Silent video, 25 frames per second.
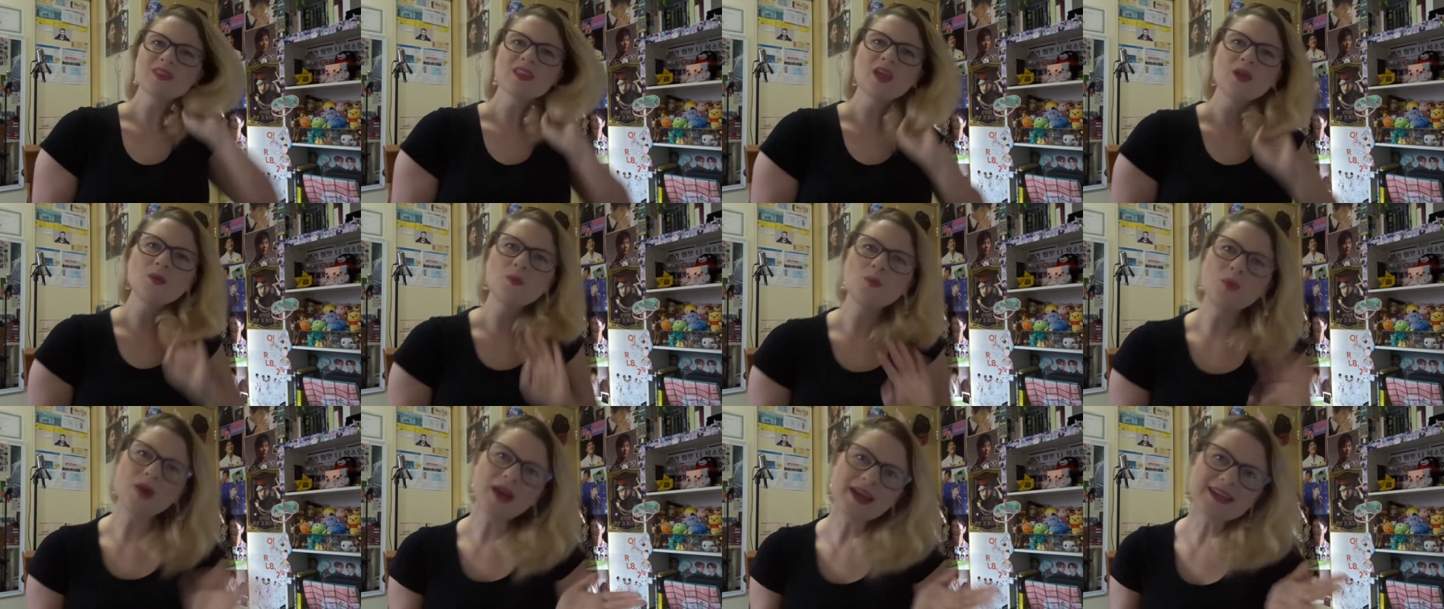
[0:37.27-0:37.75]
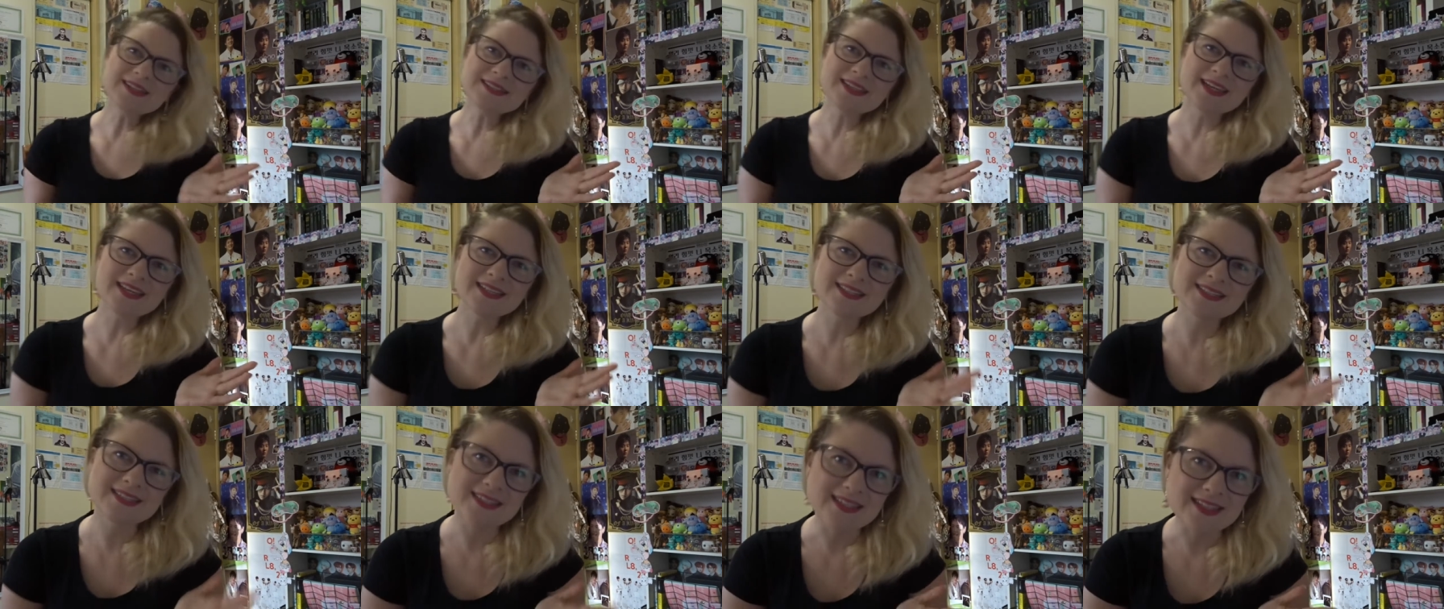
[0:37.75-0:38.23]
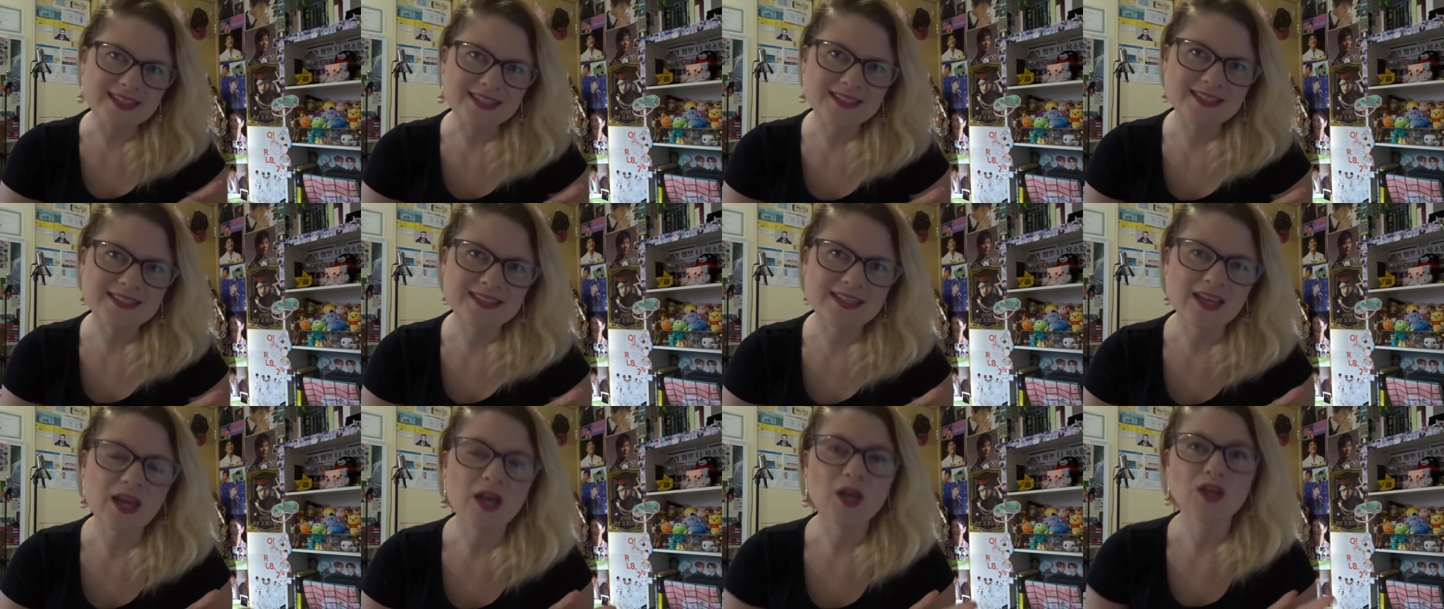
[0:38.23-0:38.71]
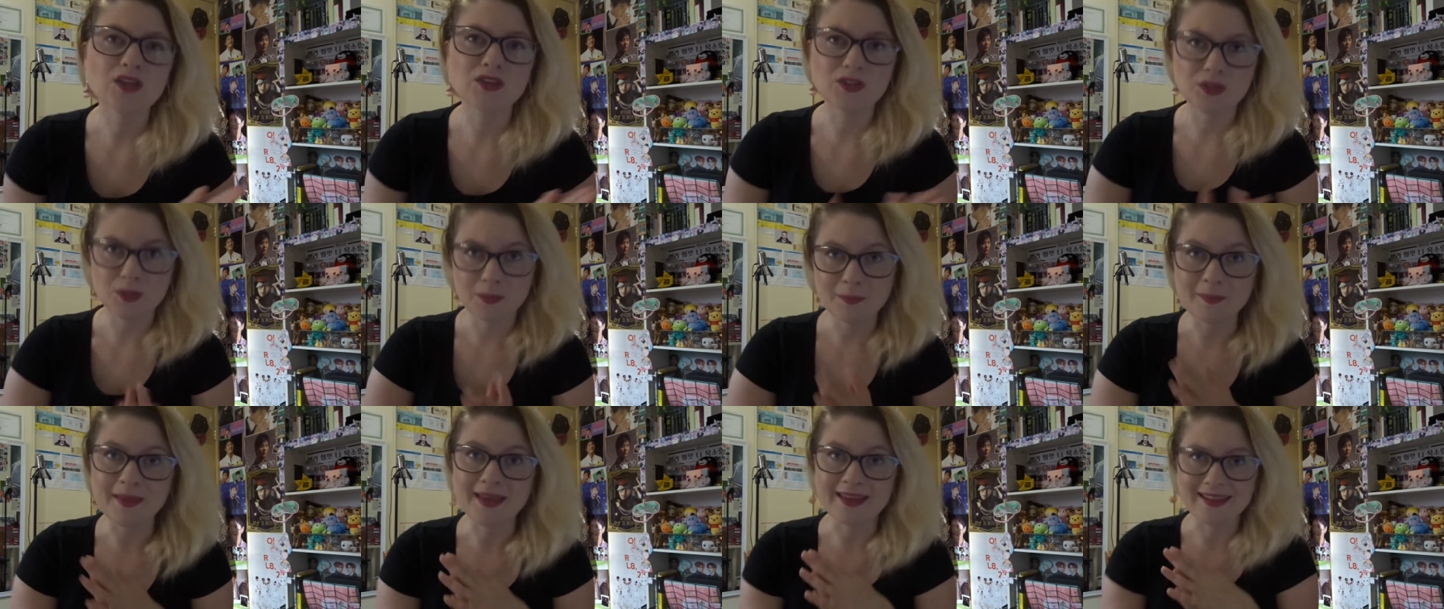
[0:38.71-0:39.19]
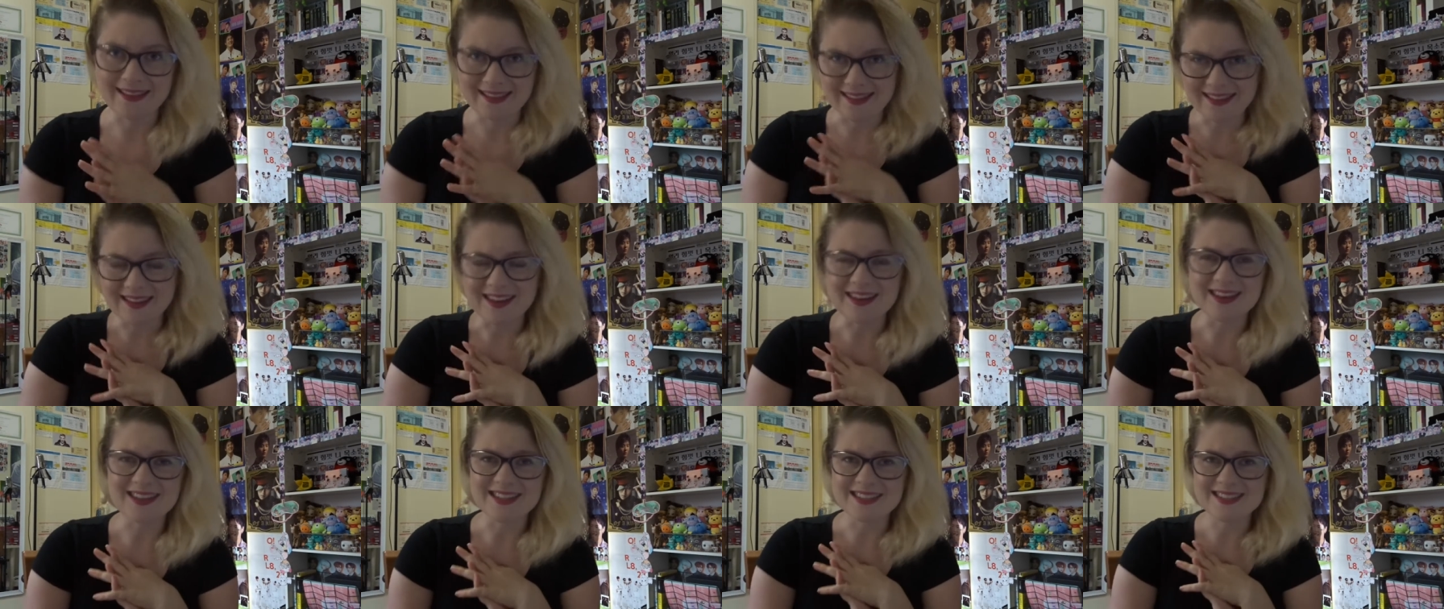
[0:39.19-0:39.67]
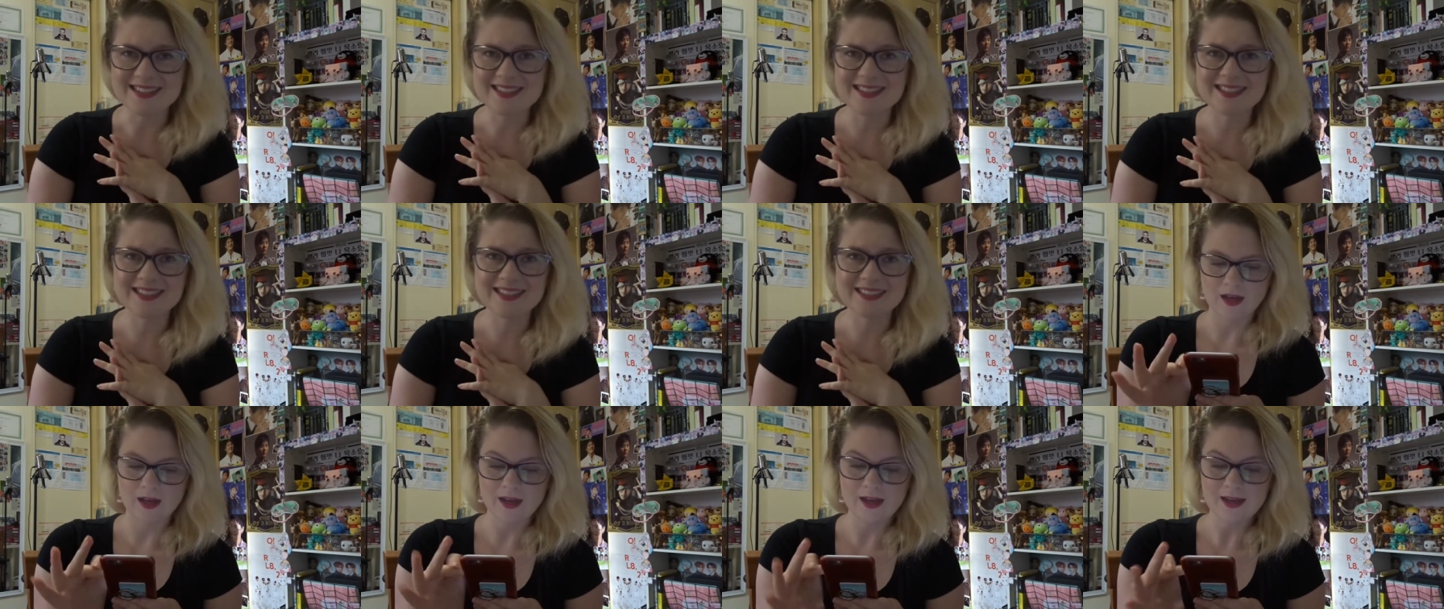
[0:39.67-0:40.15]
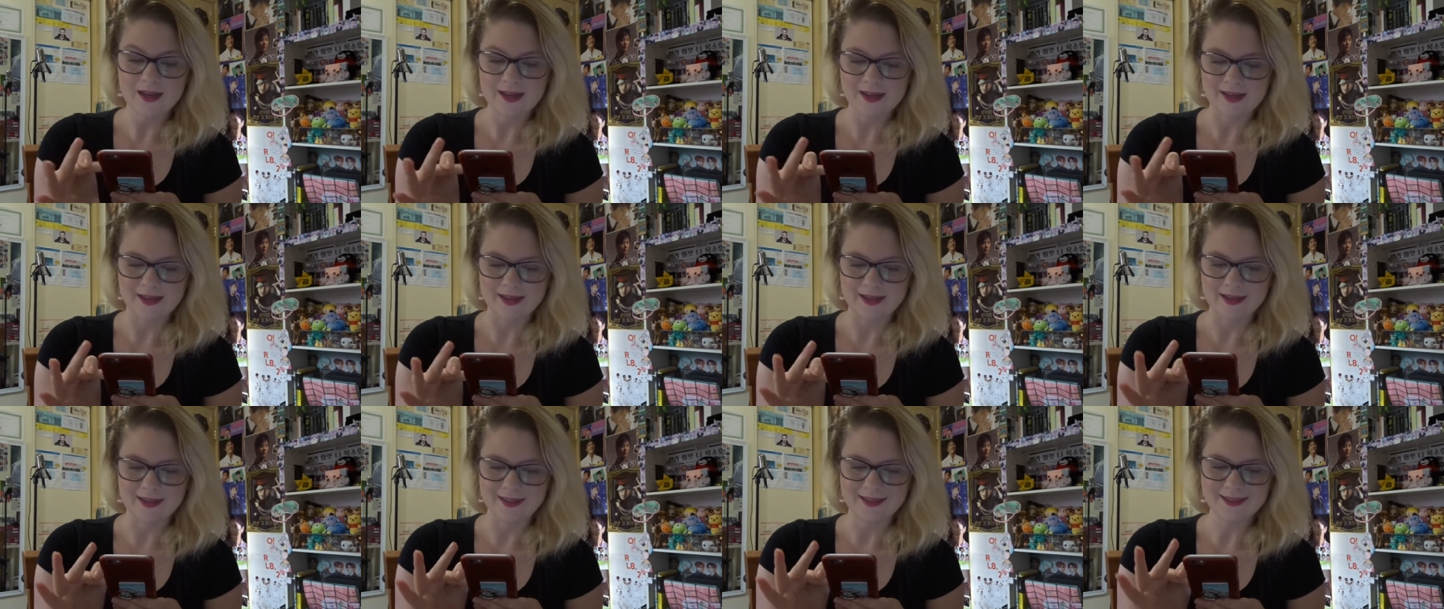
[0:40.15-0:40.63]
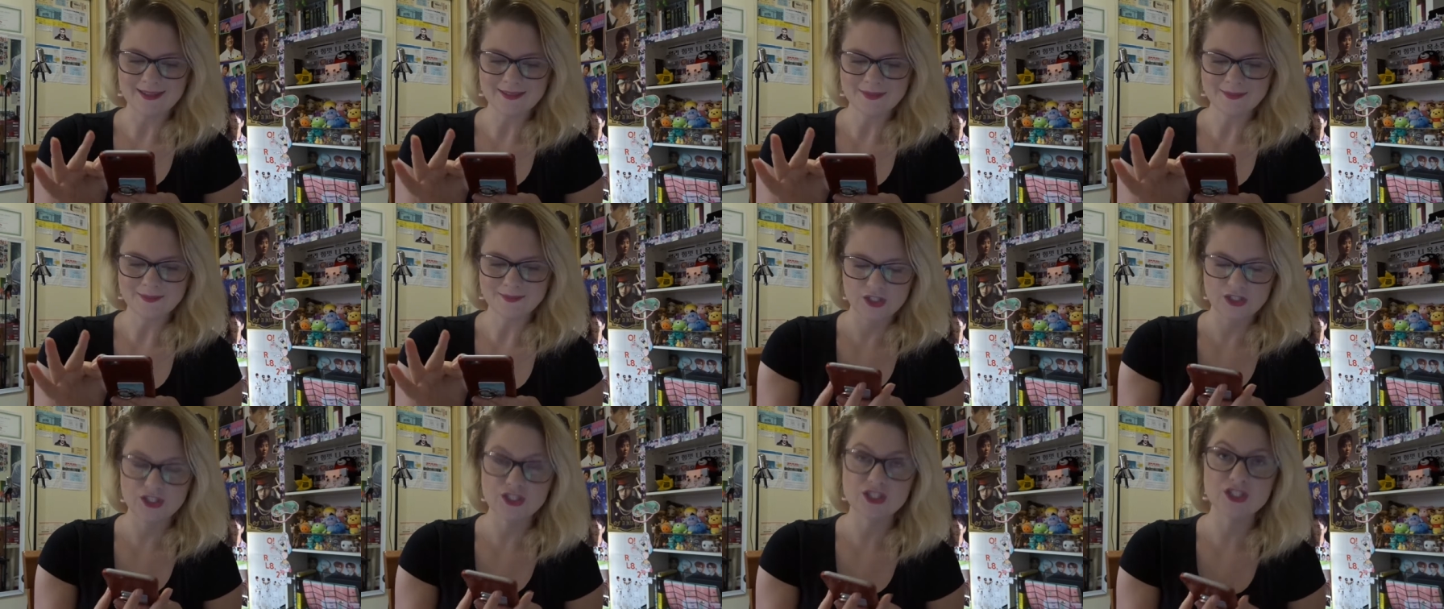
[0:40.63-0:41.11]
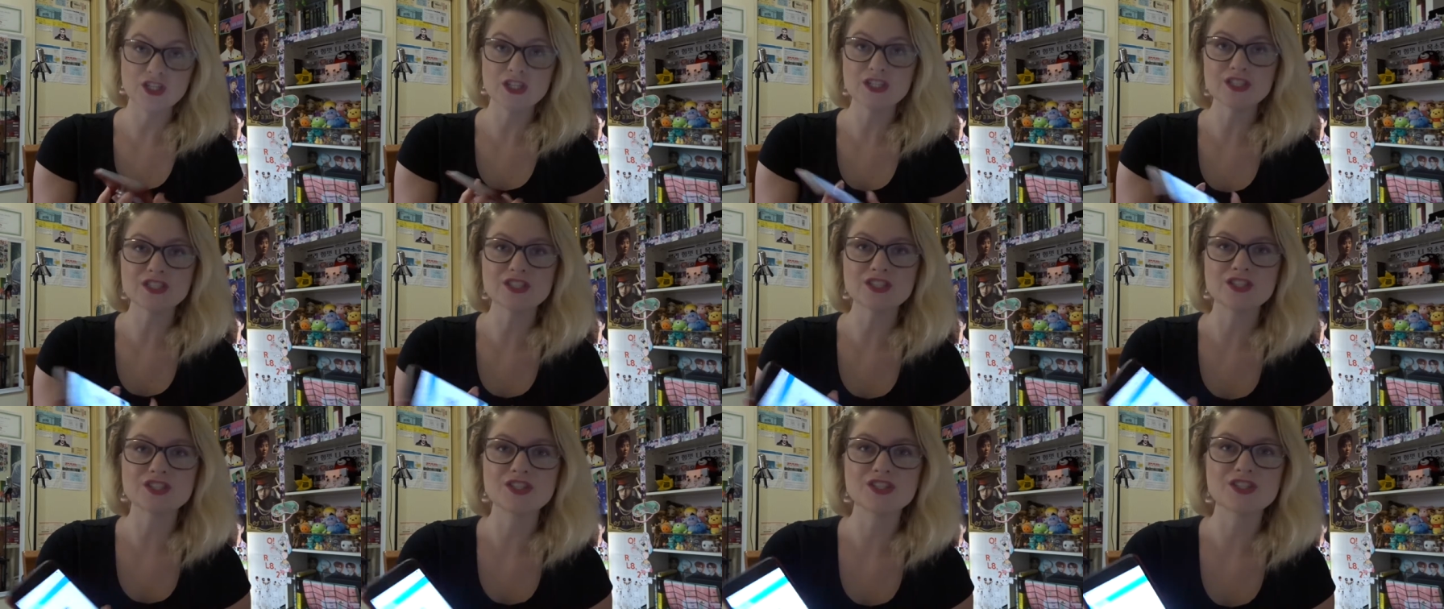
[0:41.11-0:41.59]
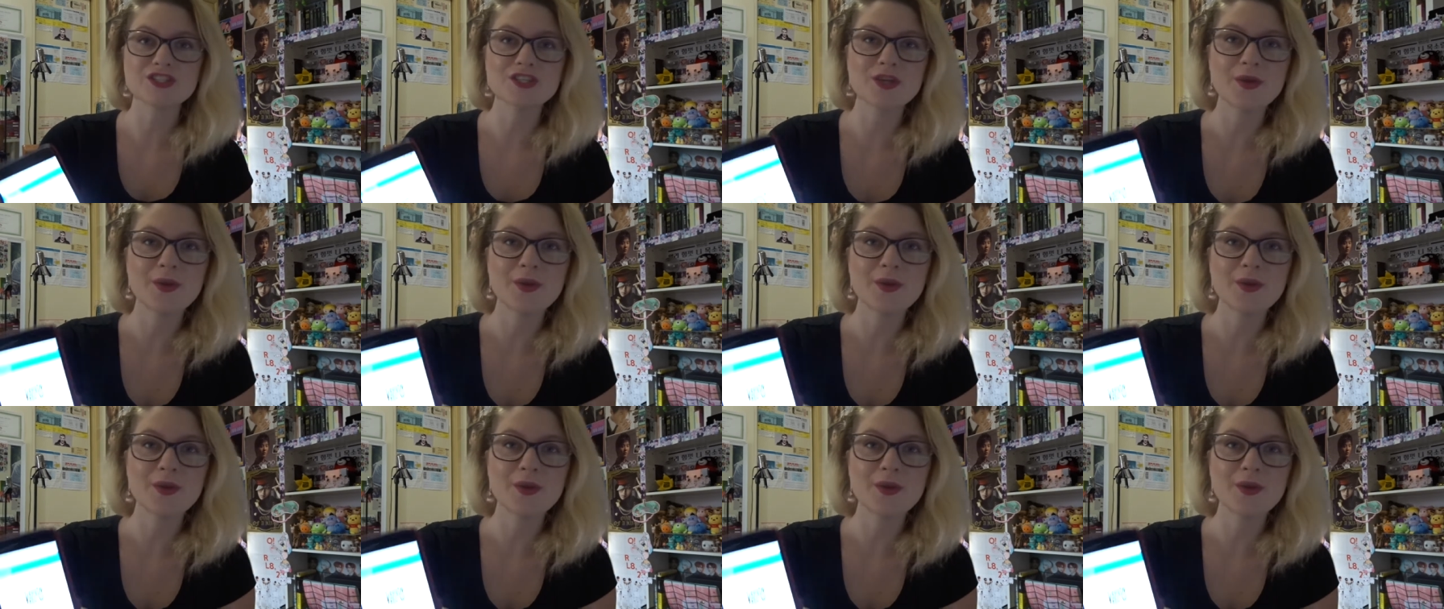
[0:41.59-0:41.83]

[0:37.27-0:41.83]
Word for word: Why day six, you may ask? I just so